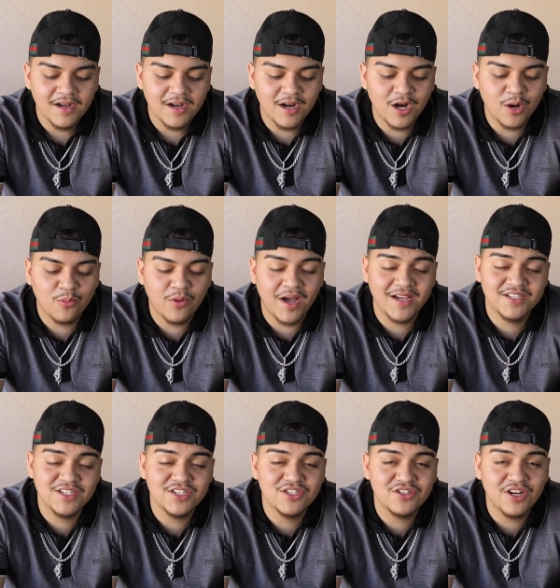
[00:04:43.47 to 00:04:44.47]
Um, I
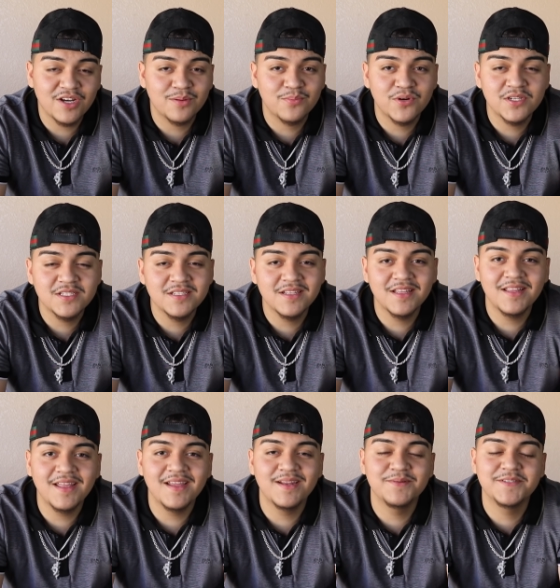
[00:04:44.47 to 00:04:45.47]
actually saw it in person the other
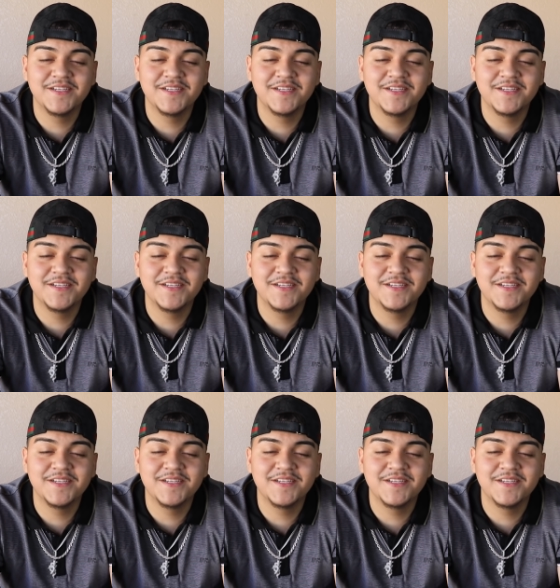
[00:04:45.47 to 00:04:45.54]
day and let me